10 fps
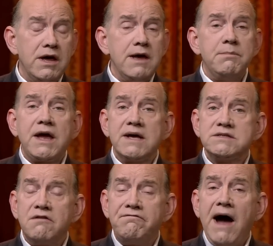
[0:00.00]
Because
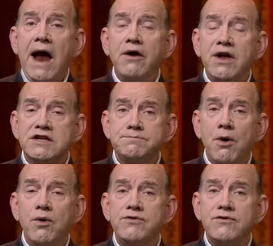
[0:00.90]
the fire
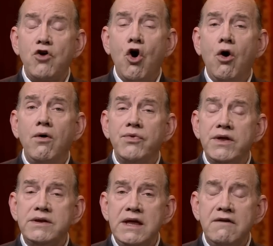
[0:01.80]
exposes all the
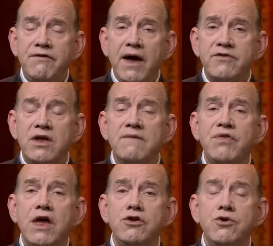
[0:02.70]
defects. If
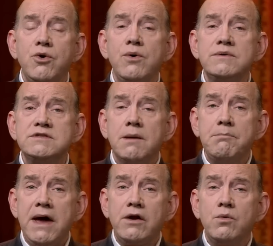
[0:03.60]
they use the
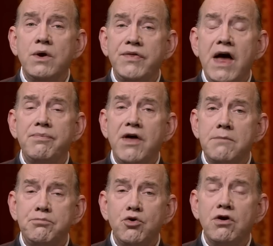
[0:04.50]
metal without
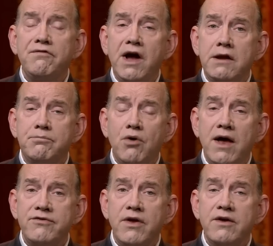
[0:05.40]
that purifying
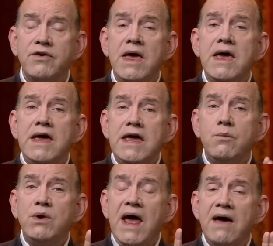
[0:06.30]
process, it
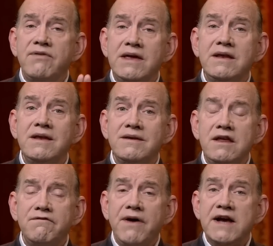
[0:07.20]
would have hidden
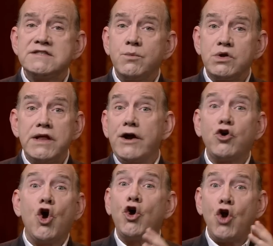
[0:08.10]
defects that would
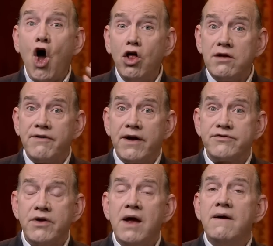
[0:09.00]
later hurt all of
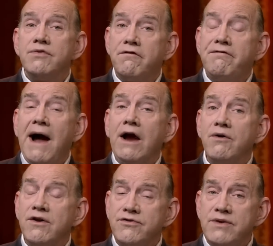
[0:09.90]
us. The fire
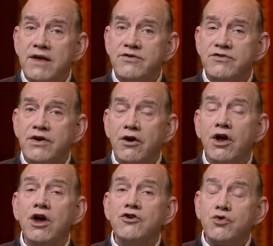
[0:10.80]
is necessary
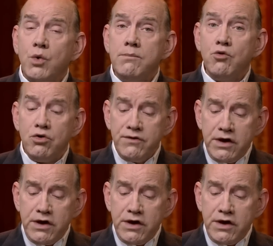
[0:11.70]
to remove